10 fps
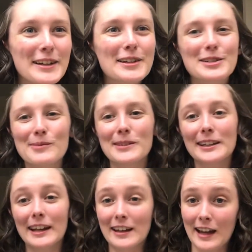to be
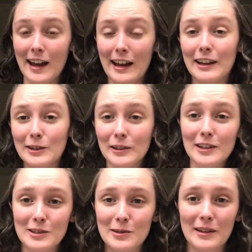like, hey, you
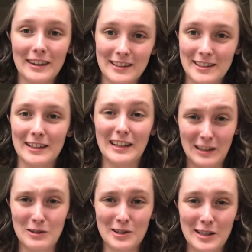like doing this thing,
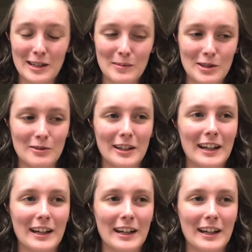you should keep doing